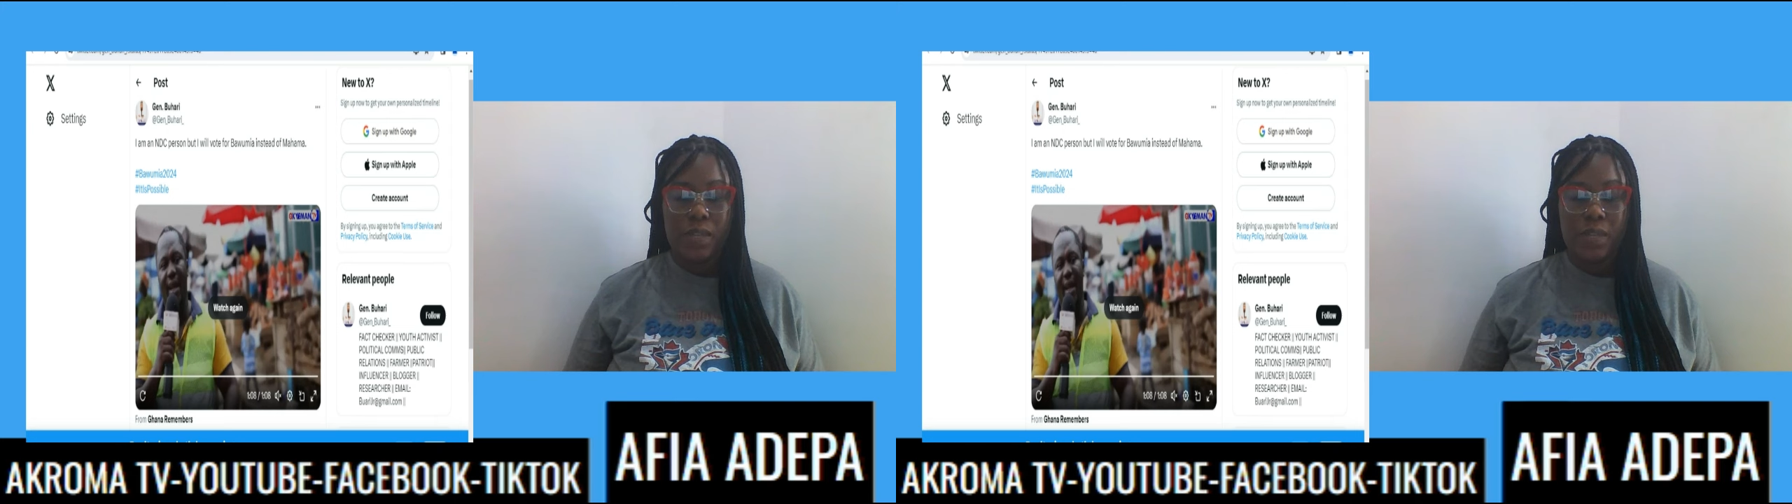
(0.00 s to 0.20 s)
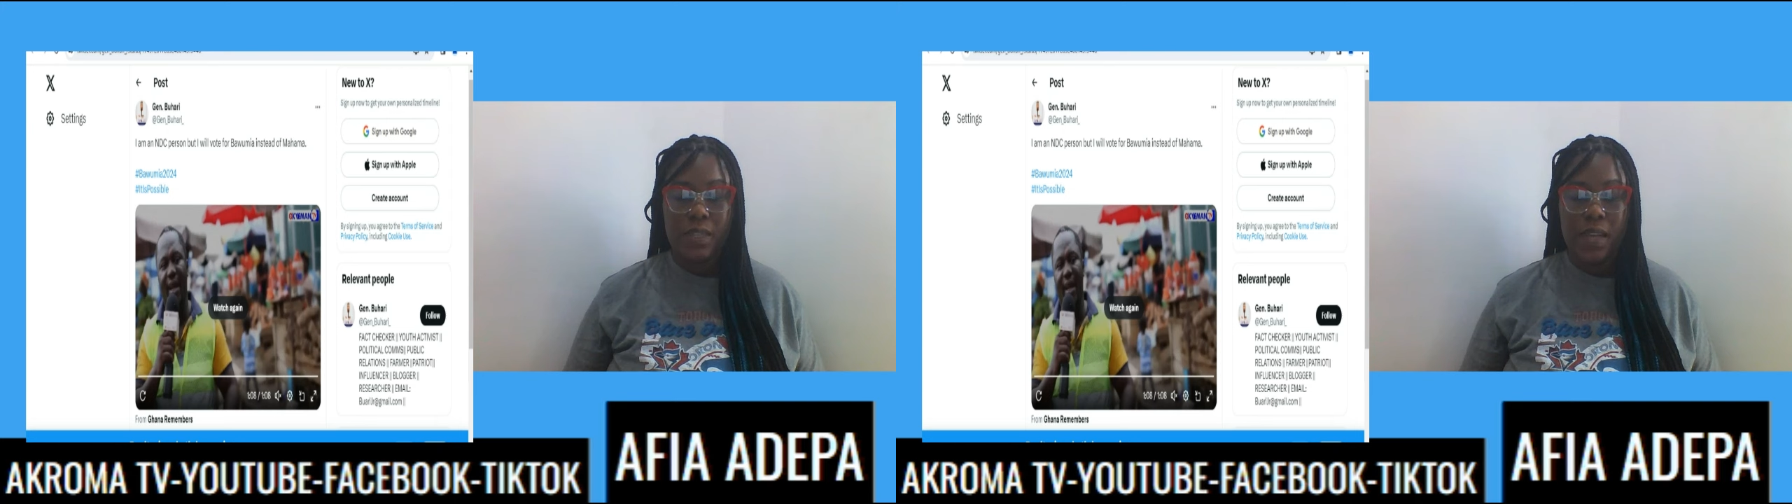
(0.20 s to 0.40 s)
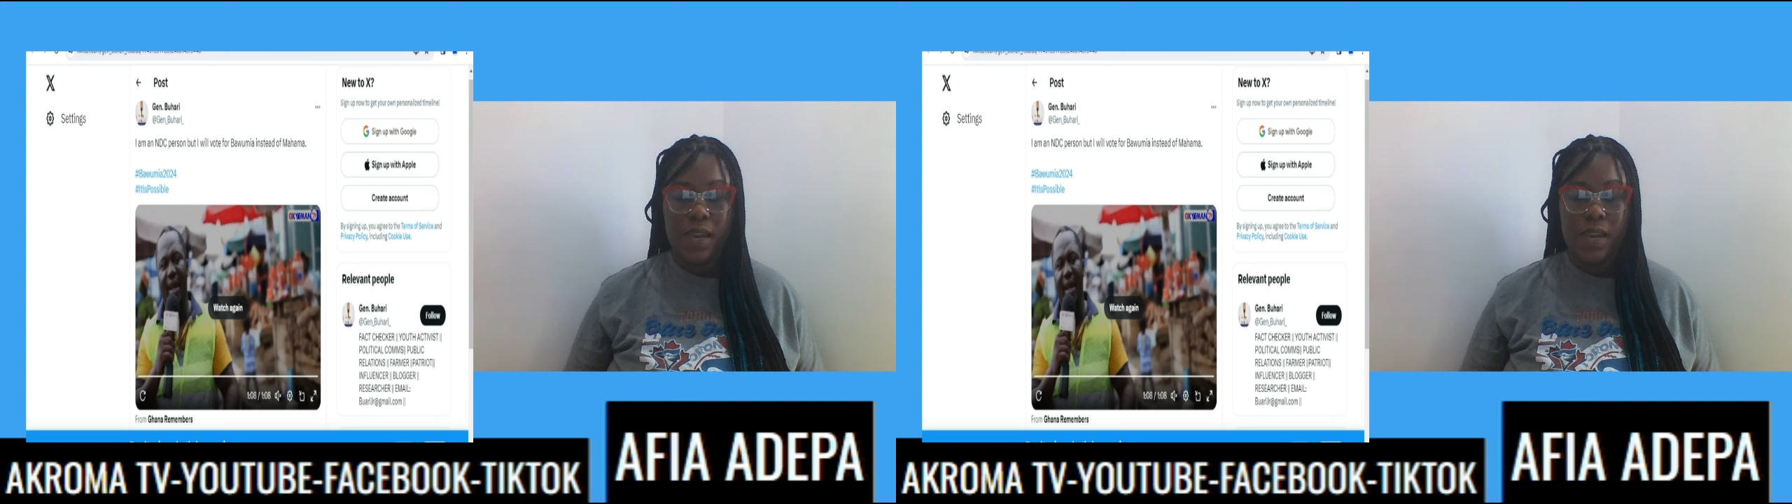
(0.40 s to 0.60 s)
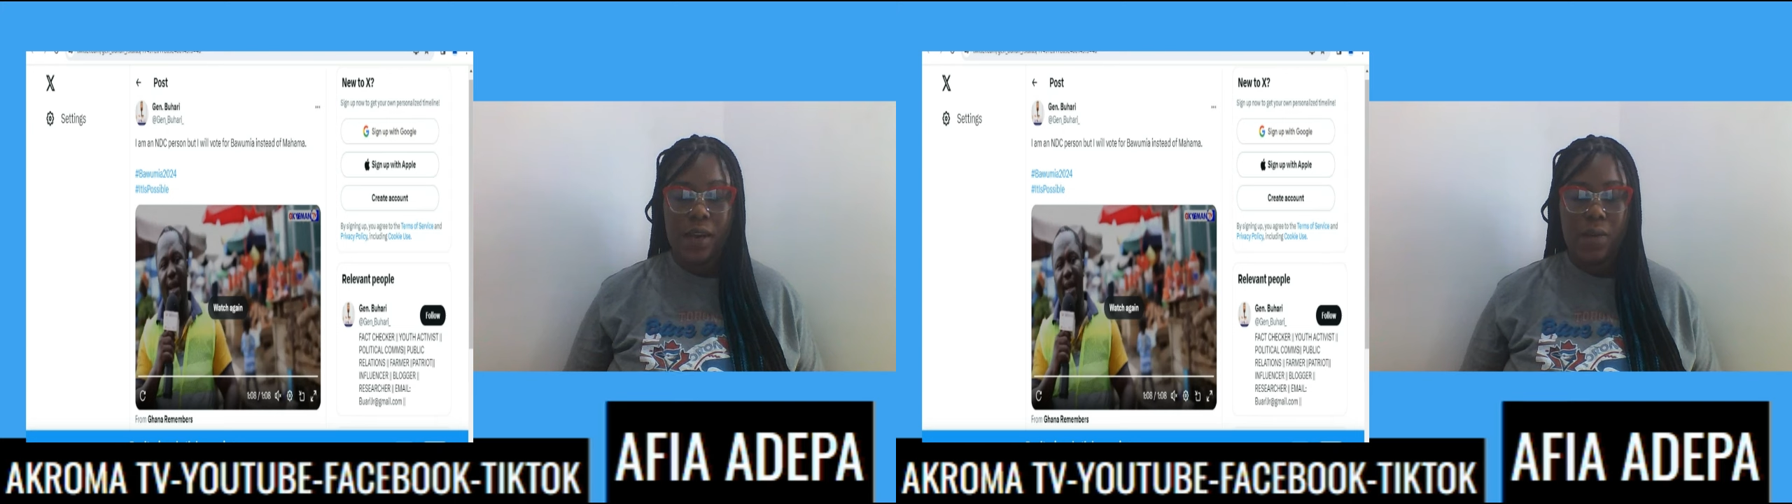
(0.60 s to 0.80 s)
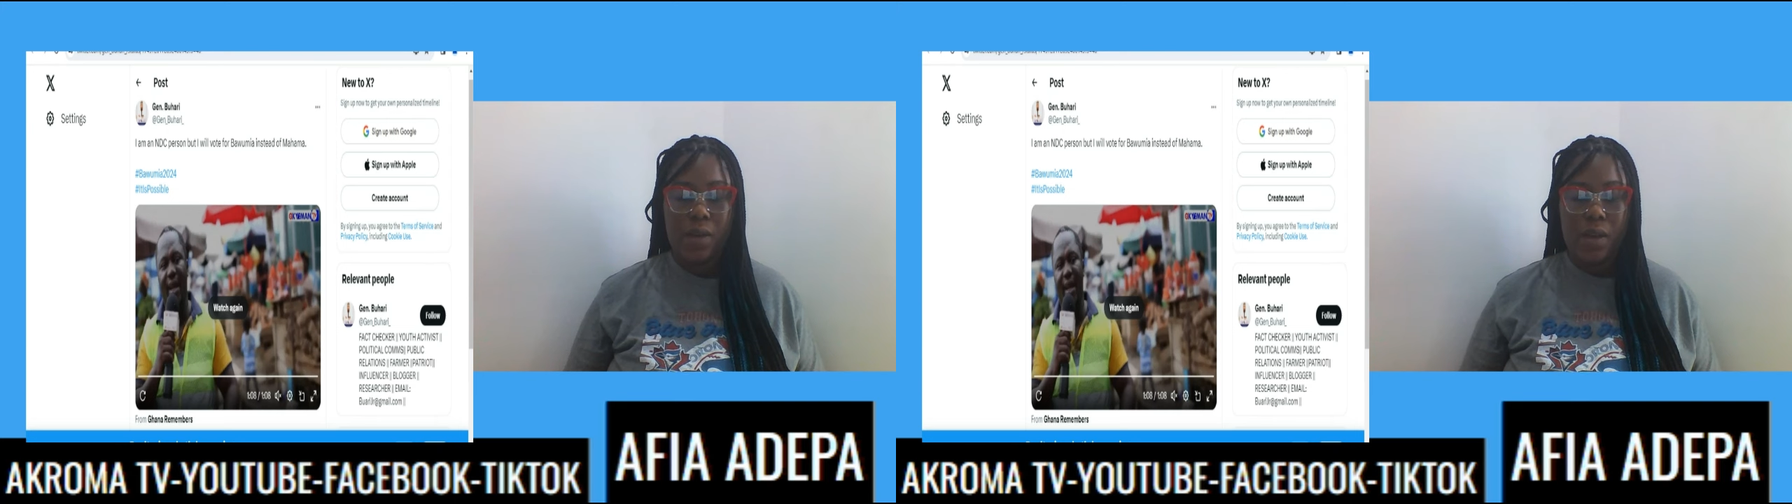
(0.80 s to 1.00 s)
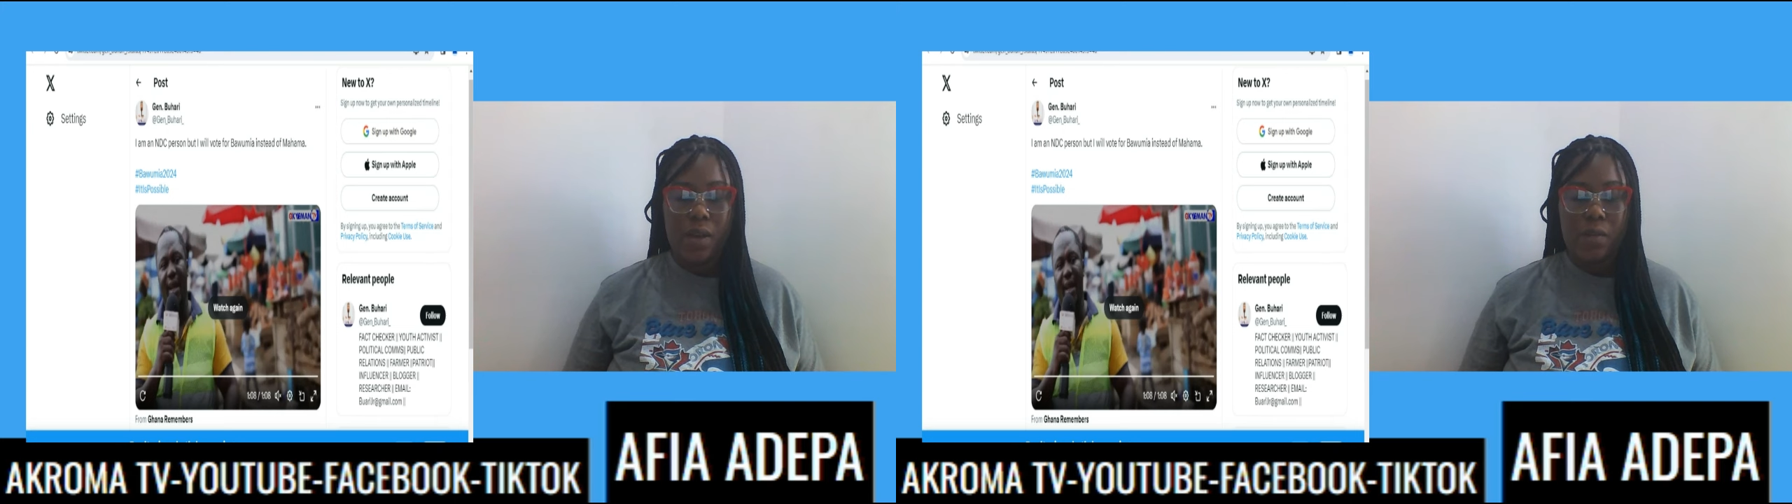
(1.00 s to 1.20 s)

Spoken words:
Inshallah,